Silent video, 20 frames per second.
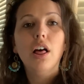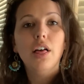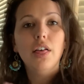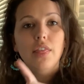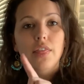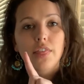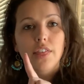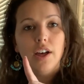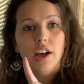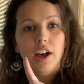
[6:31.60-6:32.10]

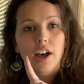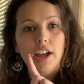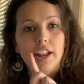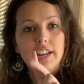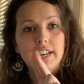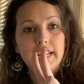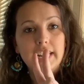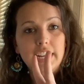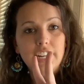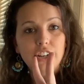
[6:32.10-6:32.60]
the
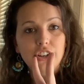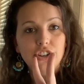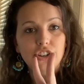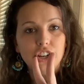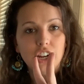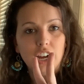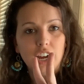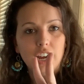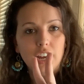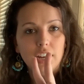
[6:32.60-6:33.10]

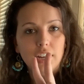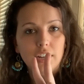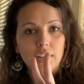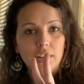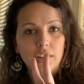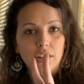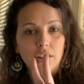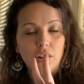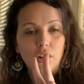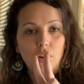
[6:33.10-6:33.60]
ninja
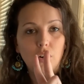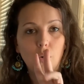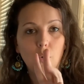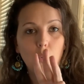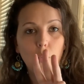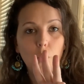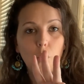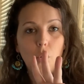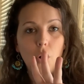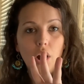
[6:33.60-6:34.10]

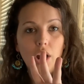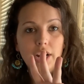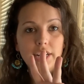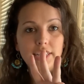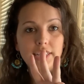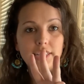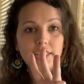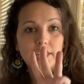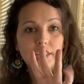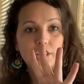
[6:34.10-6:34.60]

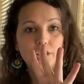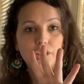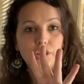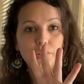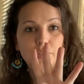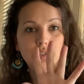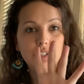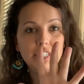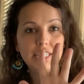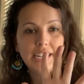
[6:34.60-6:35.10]
wants
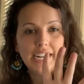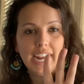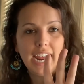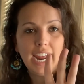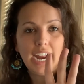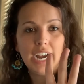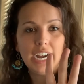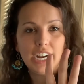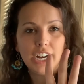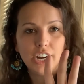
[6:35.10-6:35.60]
to
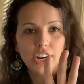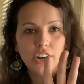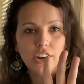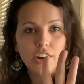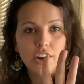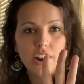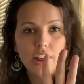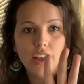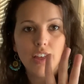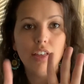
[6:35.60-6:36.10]
scare
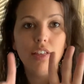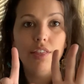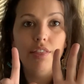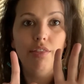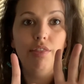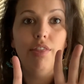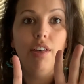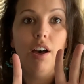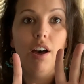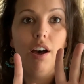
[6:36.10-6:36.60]

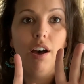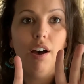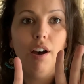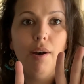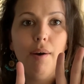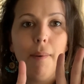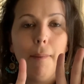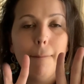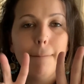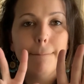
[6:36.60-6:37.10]
the
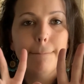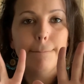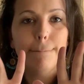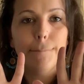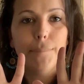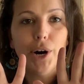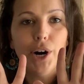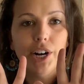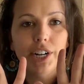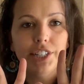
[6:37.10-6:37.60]

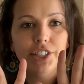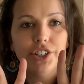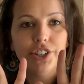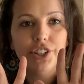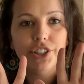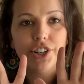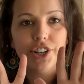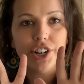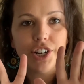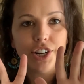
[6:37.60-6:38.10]

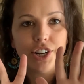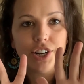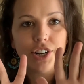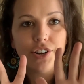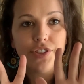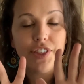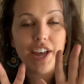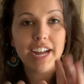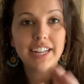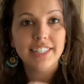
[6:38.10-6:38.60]
monster.
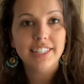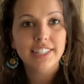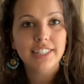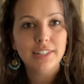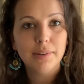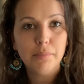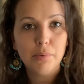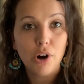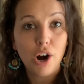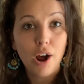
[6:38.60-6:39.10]
That's the
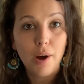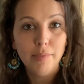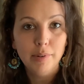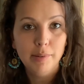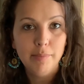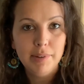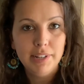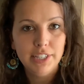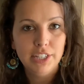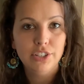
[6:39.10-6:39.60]

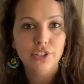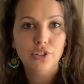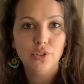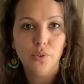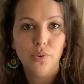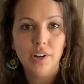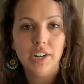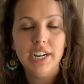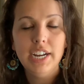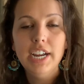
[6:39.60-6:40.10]
problem in the
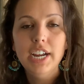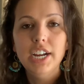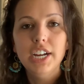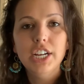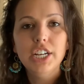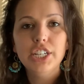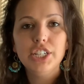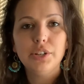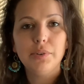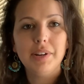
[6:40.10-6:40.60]
story.
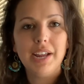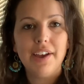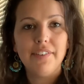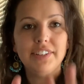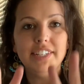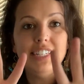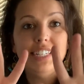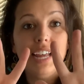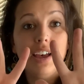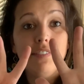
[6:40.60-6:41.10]
So we have
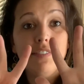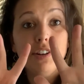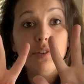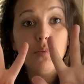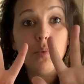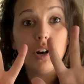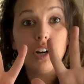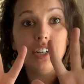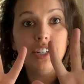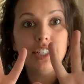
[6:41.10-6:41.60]
7
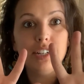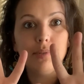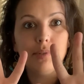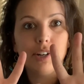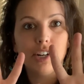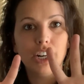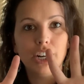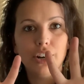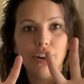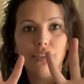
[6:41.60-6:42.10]
words that we're
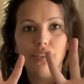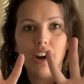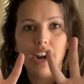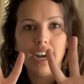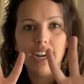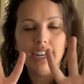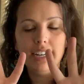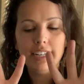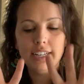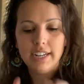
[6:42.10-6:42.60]
gonna
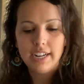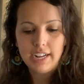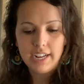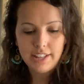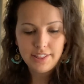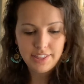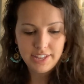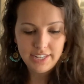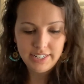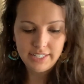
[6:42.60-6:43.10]
write.
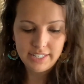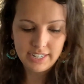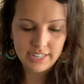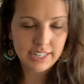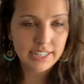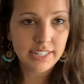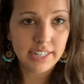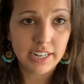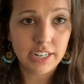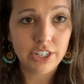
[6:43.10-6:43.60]
This
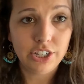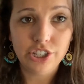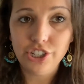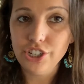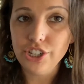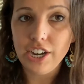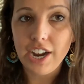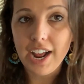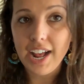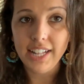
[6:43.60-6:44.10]
is a
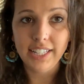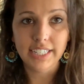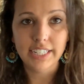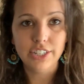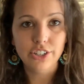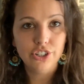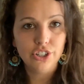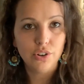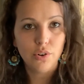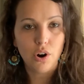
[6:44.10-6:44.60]

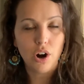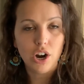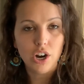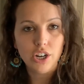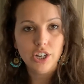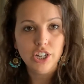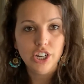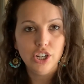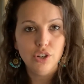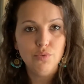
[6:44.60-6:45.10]
challenge, so are
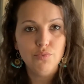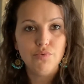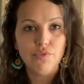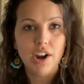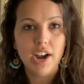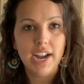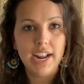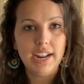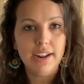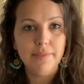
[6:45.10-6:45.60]
you
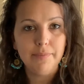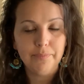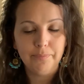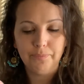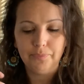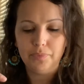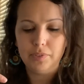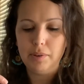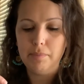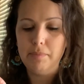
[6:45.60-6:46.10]
ready?
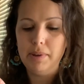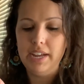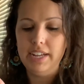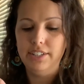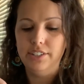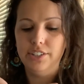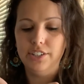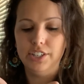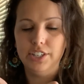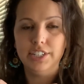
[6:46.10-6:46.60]

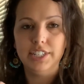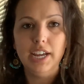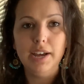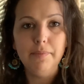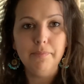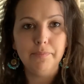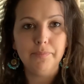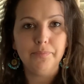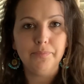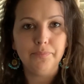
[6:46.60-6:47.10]
Pencils
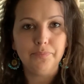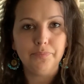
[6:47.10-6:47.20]
up.